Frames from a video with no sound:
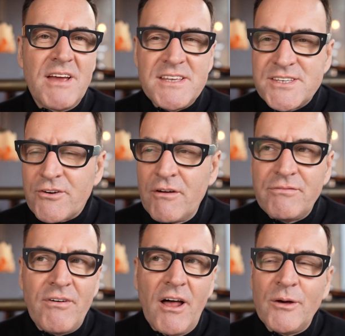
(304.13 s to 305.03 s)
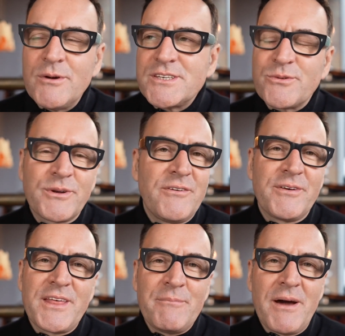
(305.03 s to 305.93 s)
Instagram followers or
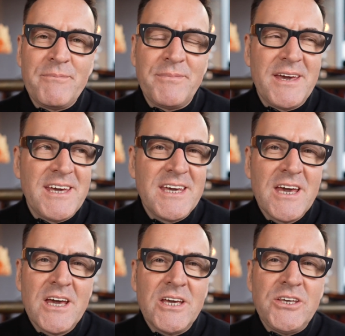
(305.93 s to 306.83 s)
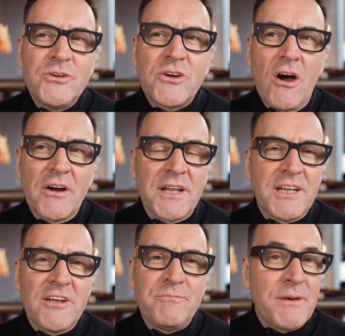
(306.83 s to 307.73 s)
whatever that might be, you can't get
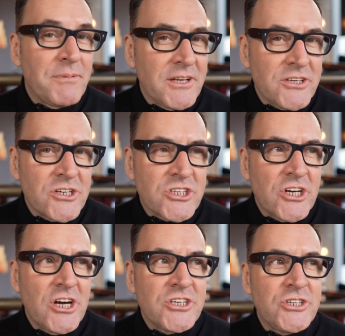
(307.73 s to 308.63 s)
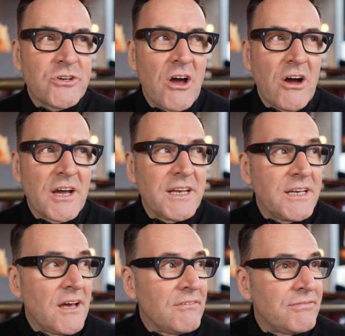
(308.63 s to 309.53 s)
enough people in your church, you can't get
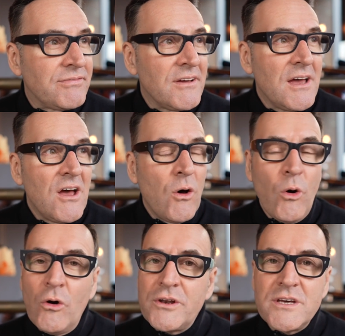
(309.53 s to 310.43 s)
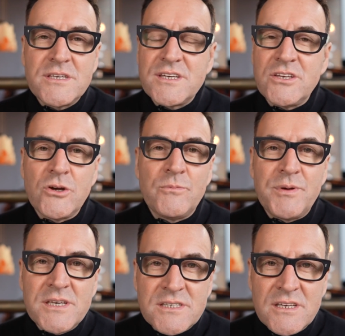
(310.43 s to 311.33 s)
enough orders in your
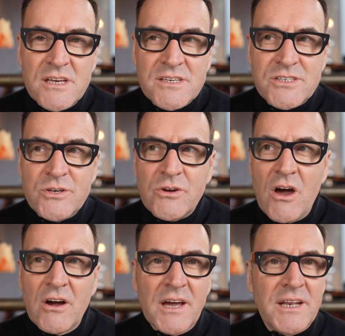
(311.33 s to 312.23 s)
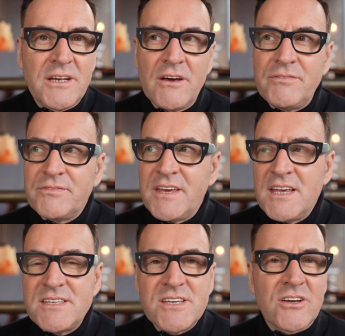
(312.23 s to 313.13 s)
business, you can't get enough
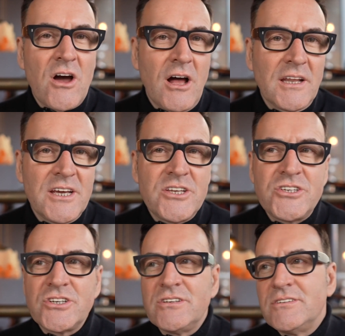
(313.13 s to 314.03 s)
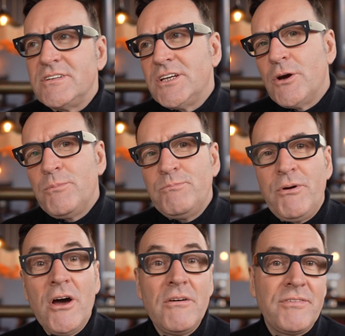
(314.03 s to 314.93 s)
kids at college, and, you know,
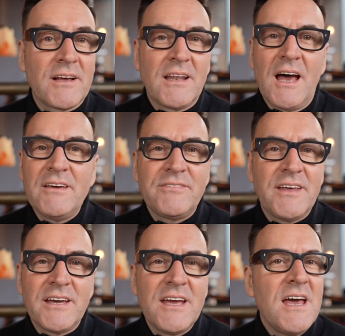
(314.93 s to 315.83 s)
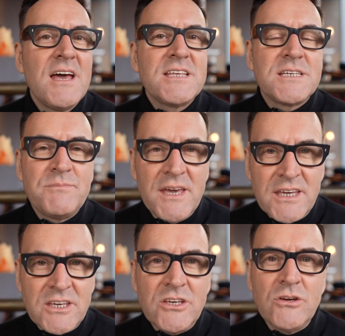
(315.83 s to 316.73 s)
perfect life thing to
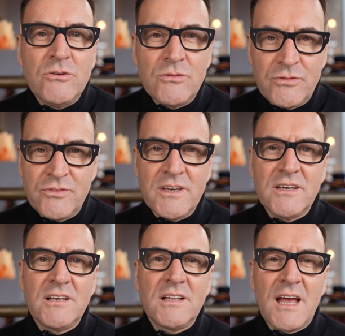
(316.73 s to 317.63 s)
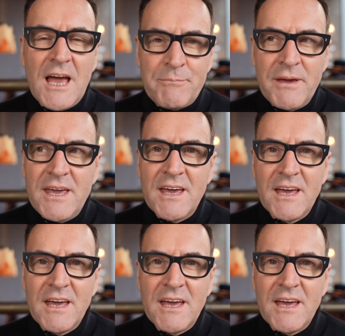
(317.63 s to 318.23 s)
make you feel happy.